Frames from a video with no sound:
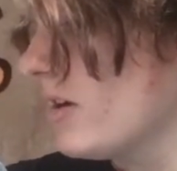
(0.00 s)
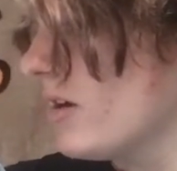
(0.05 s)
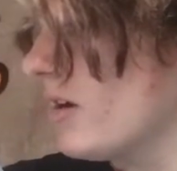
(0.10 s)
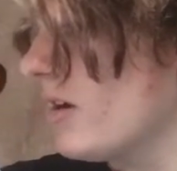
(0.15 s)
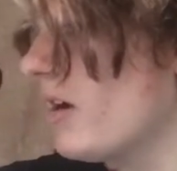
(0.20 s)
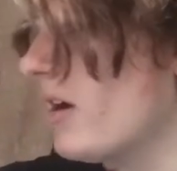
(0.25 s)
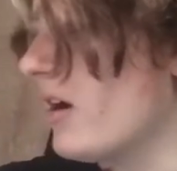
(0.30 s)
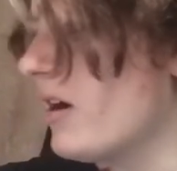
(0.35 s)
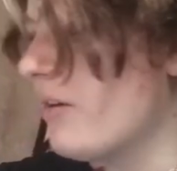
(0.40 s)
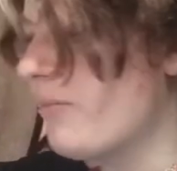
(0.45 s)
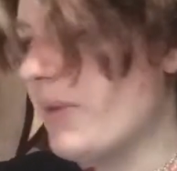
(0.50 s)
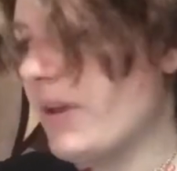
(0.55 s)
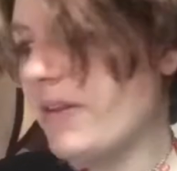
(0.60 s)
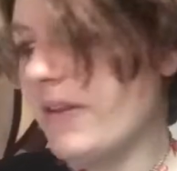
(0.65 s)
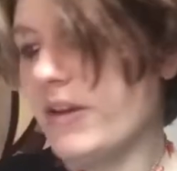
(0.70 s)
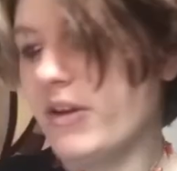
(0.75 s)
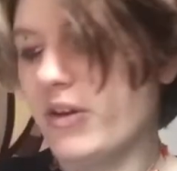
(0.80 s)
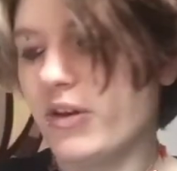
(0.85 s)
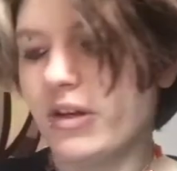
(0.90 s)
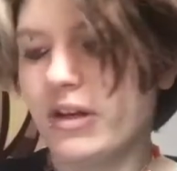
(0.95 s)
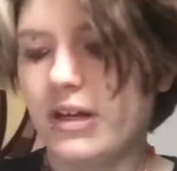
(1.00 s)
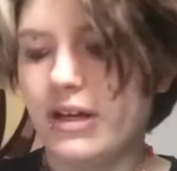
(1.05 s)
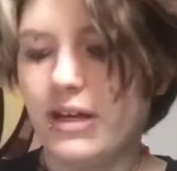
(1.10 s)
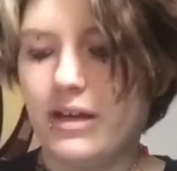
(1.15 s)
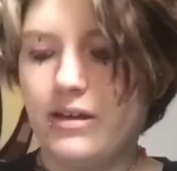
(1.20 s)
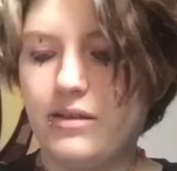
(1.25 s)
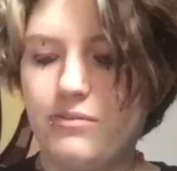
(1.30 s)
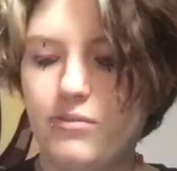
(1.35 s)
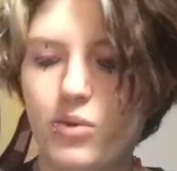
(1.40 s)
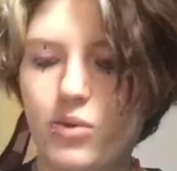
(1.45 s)
And then you're going to get
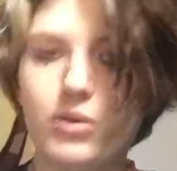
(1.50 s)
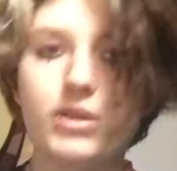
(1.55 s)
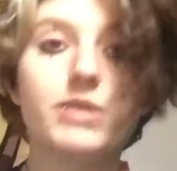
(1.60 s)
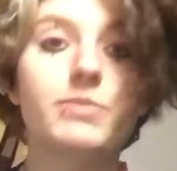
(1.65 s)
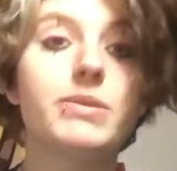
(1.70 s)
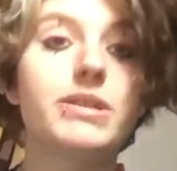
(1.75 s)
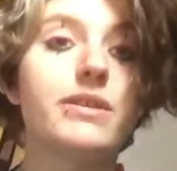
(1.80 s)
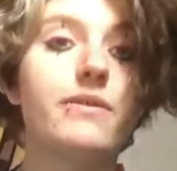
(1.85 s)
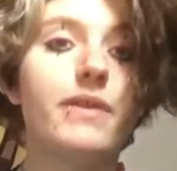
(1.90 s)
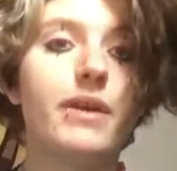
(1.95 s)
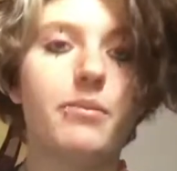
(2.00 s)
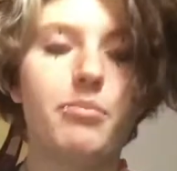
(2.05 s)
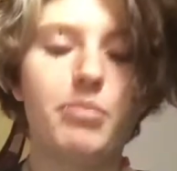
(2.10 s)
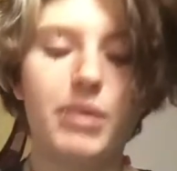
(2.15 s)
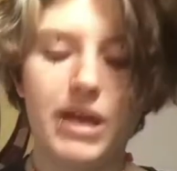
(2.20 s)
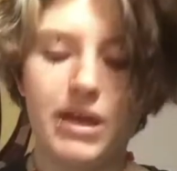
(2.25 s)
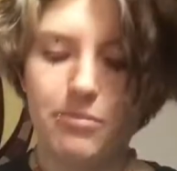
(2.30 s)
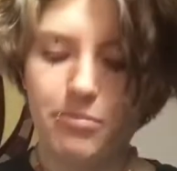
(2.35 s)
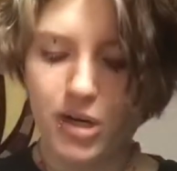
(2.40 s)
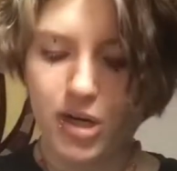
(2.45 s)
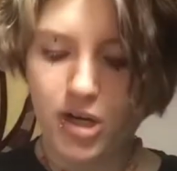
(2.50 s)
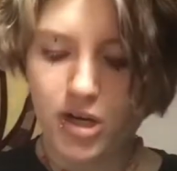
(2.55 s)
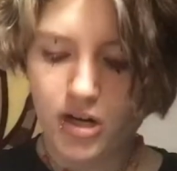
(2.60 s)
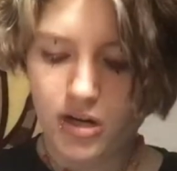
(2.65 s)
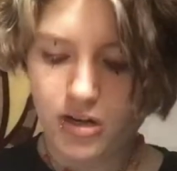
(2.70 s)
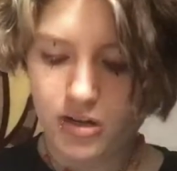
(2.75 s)
a more specific paper